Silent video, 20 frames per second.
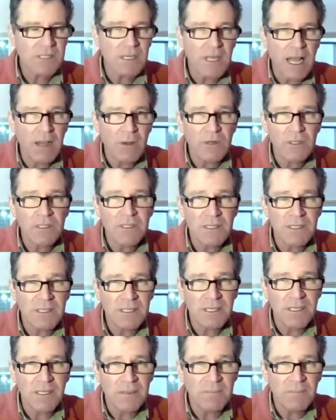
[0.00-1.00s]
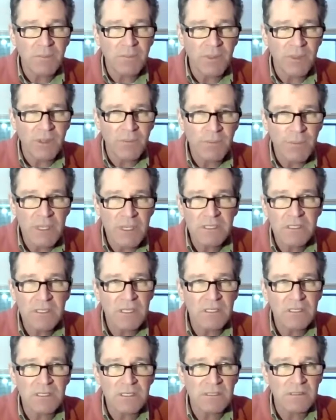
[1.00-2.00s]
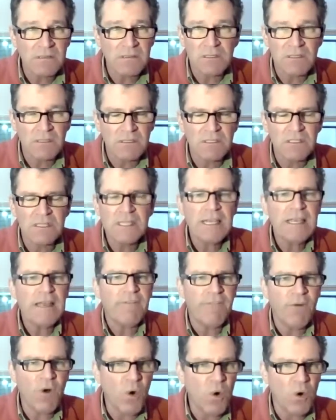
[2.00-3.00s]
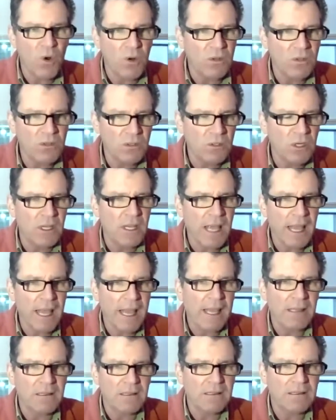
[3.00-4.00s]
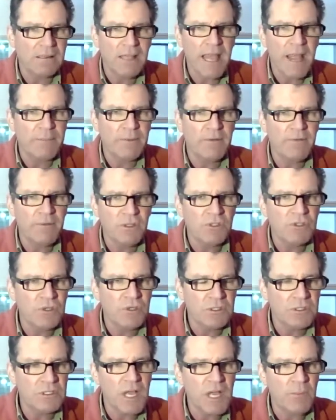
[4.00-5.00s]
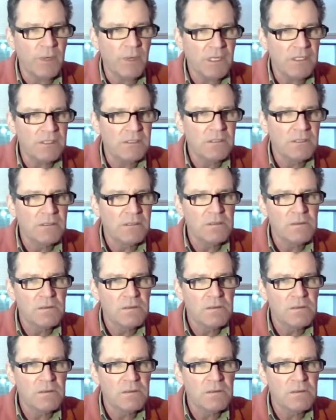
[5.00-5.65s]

the business CFO look at captive insurance companies?